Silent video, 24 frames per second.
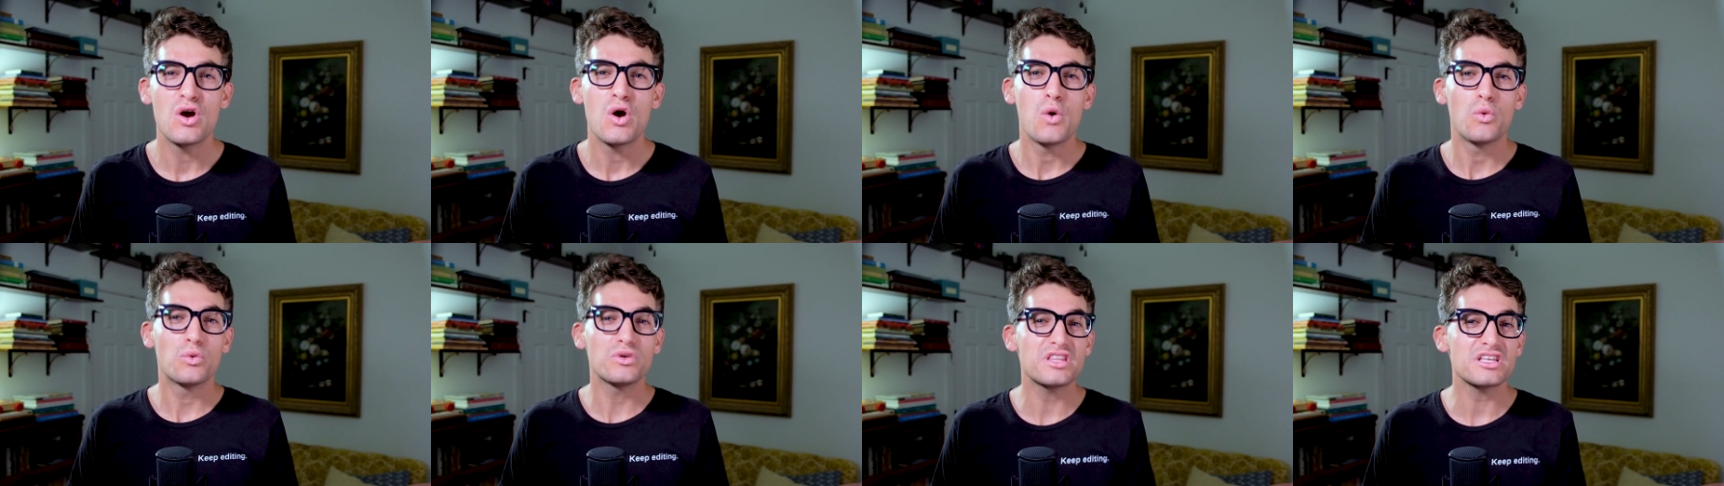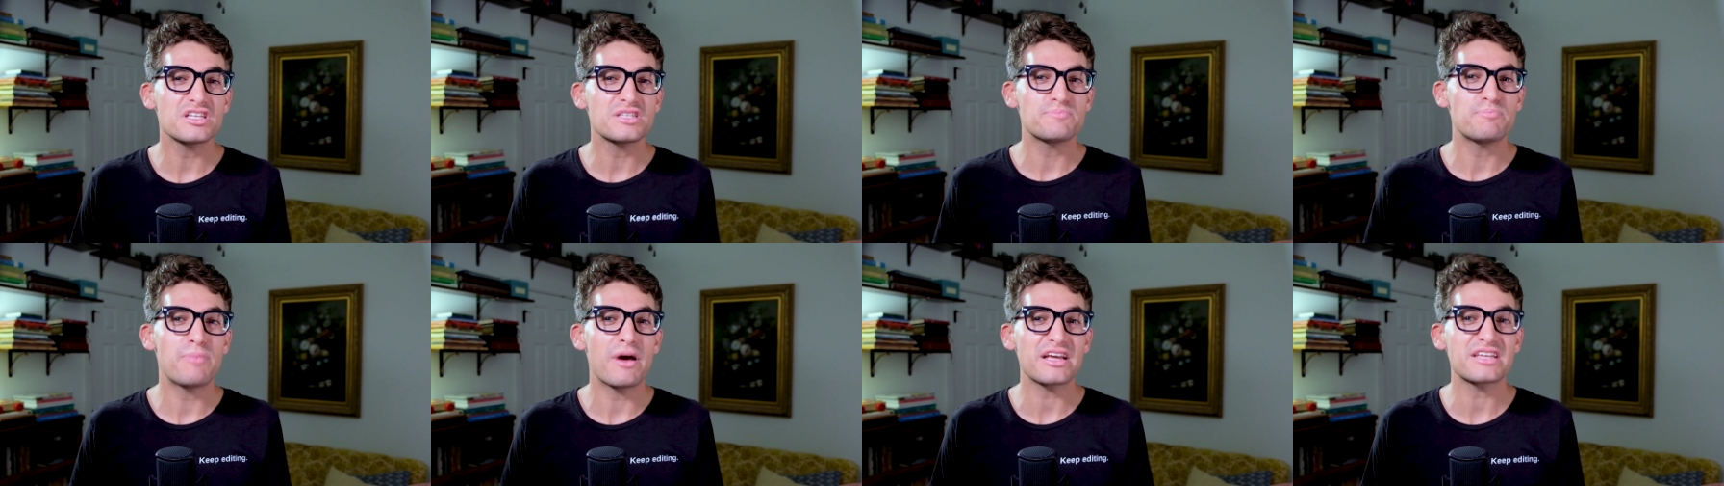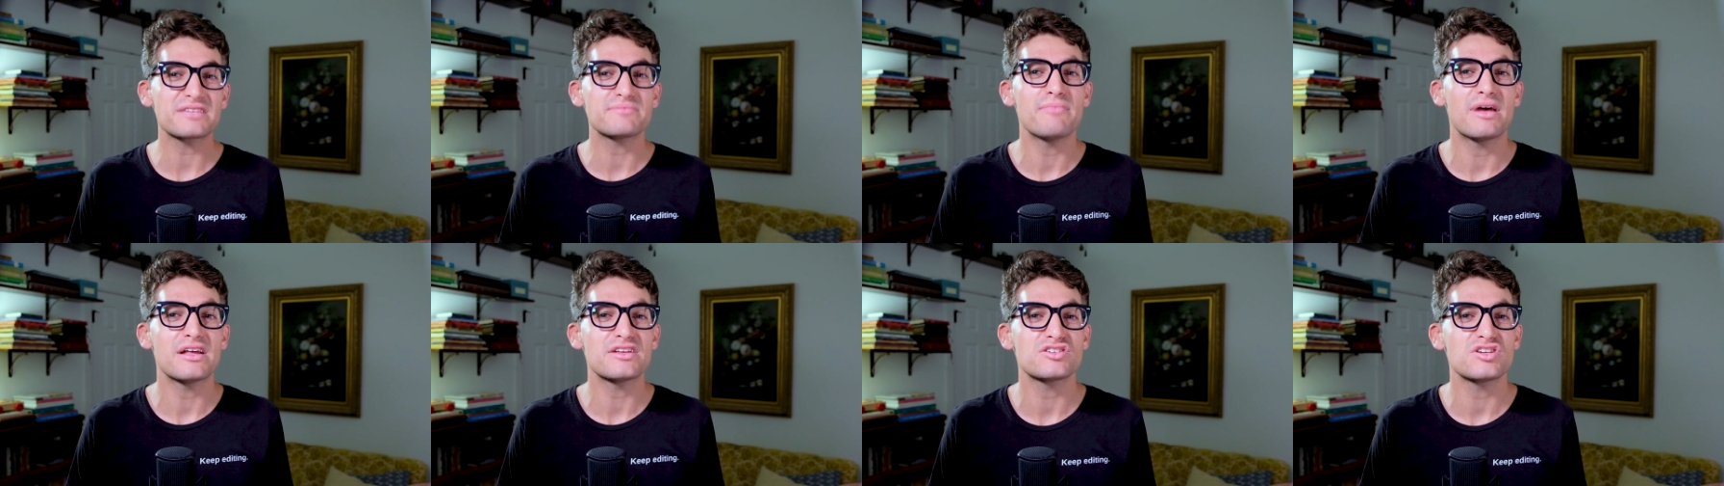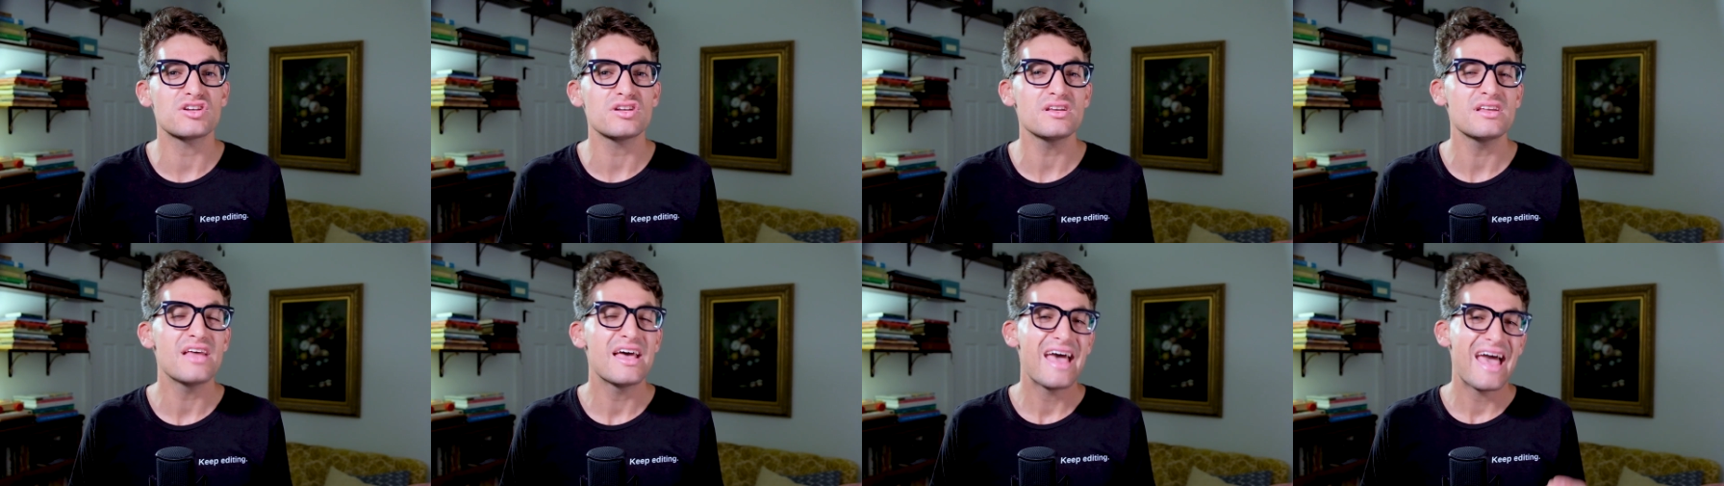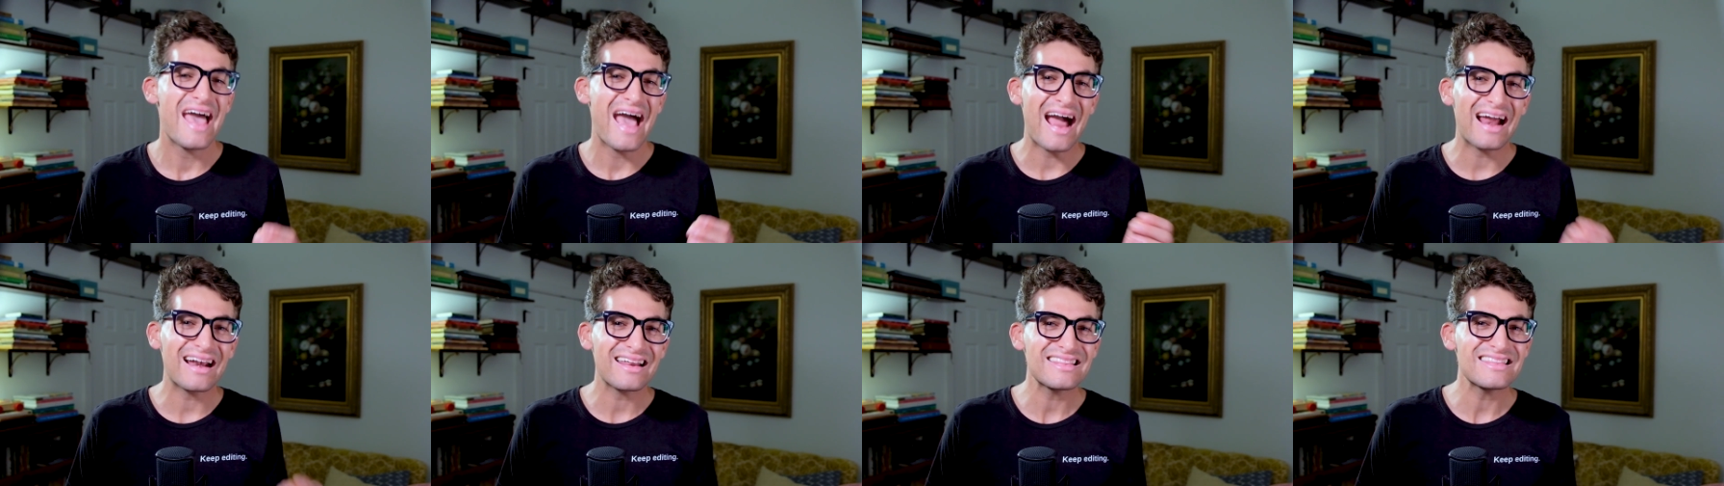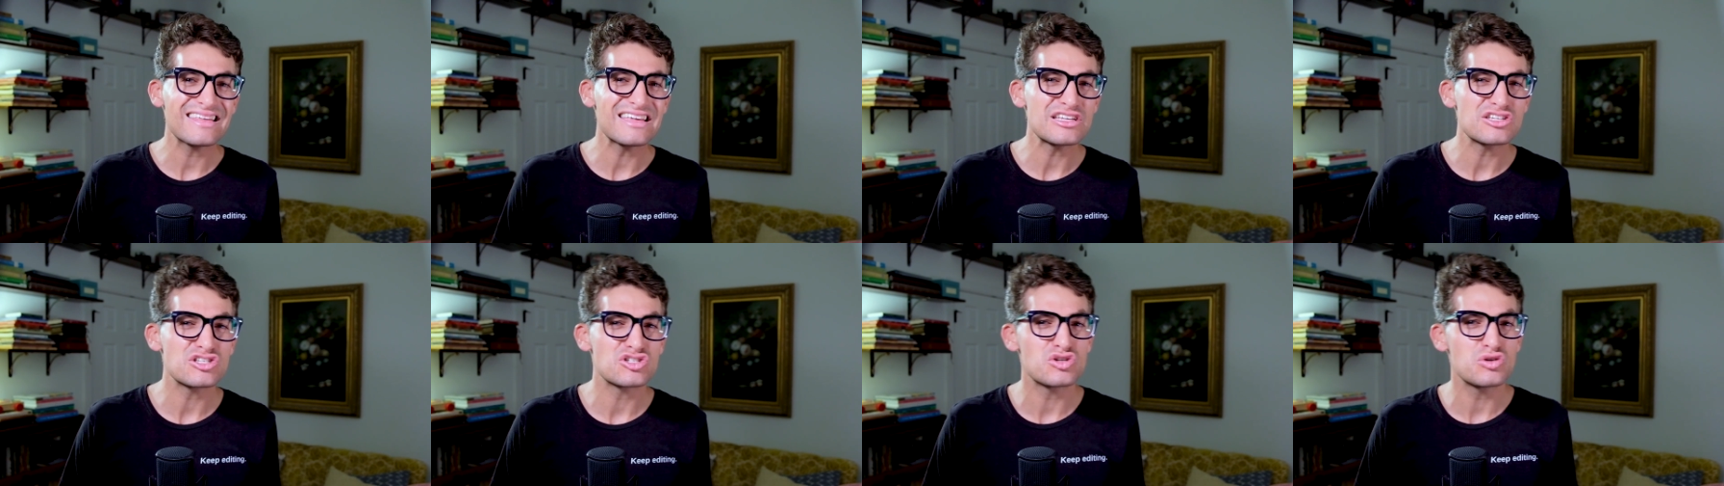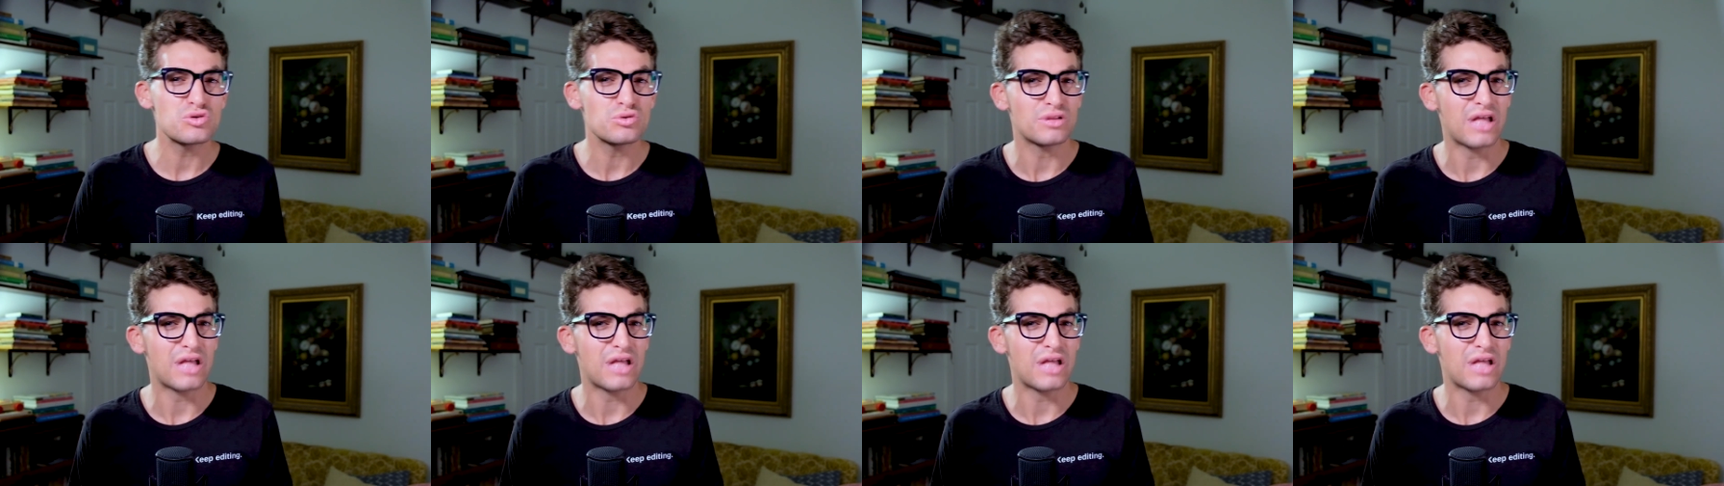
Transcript: With the specs mentioned, how do these two